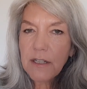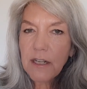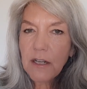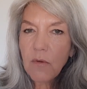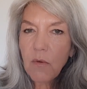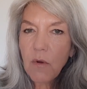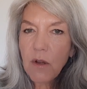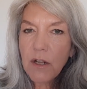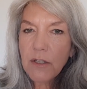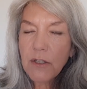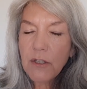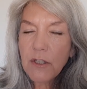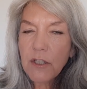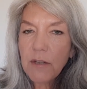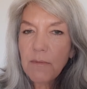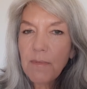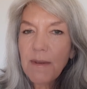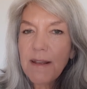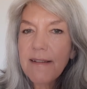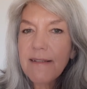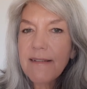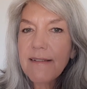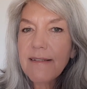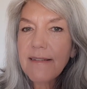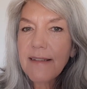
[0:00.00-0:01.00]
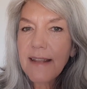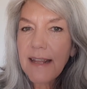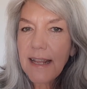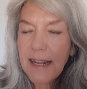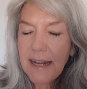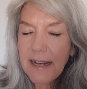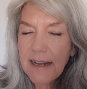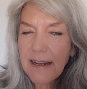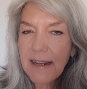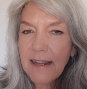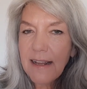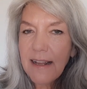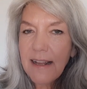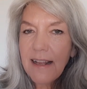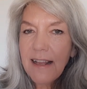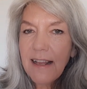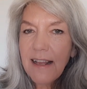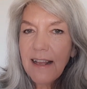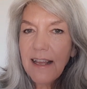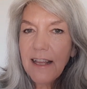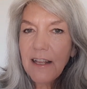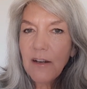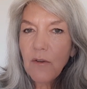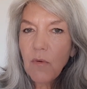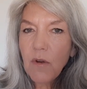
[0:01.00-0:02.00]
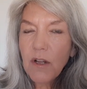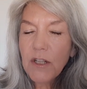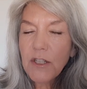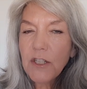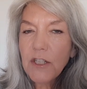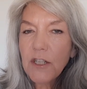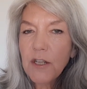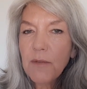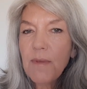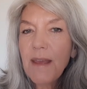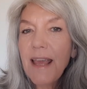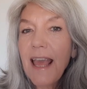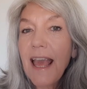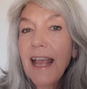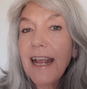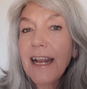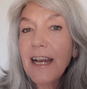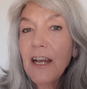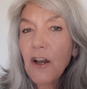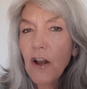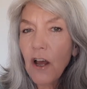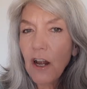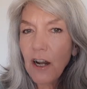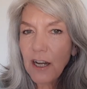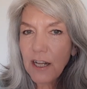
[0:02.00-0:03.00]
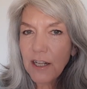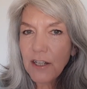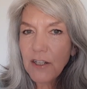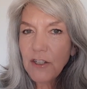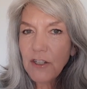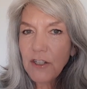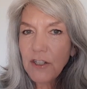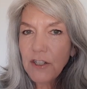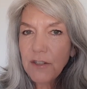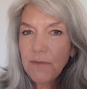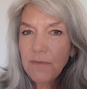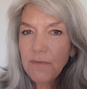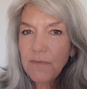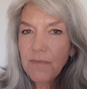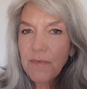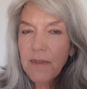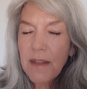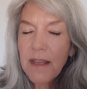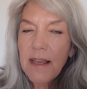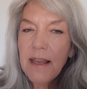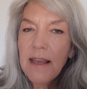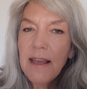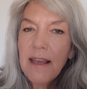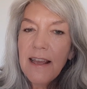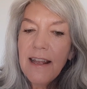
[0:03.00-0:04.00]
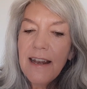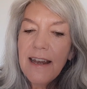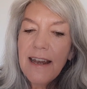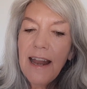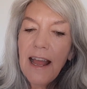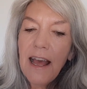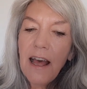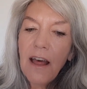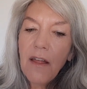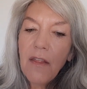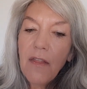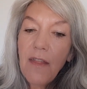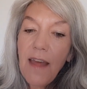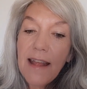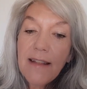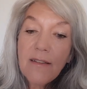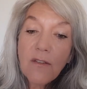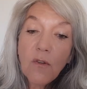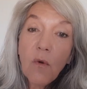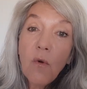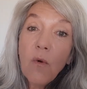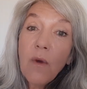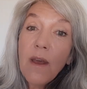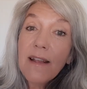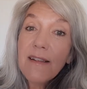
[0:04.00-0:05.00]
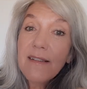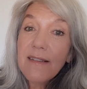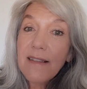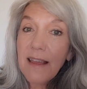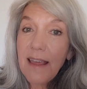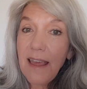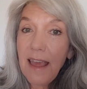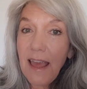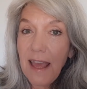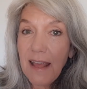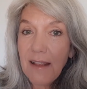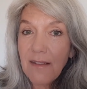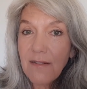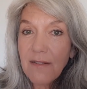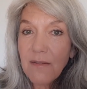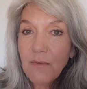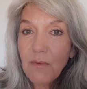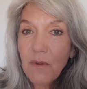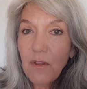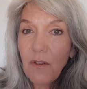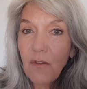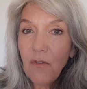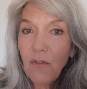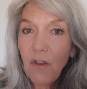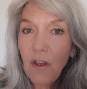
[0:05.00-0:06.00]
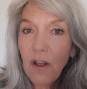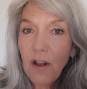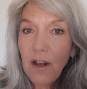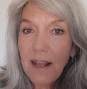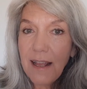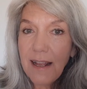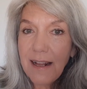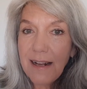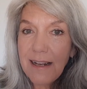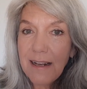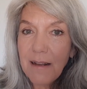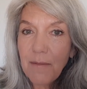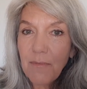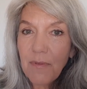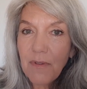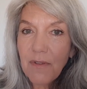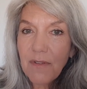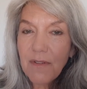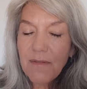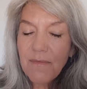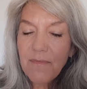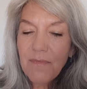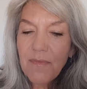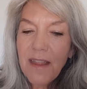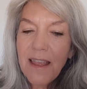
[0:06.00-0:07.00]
It wants to be seen. It wants to be acknowledged. Now, that's always the case with a solar eclipse.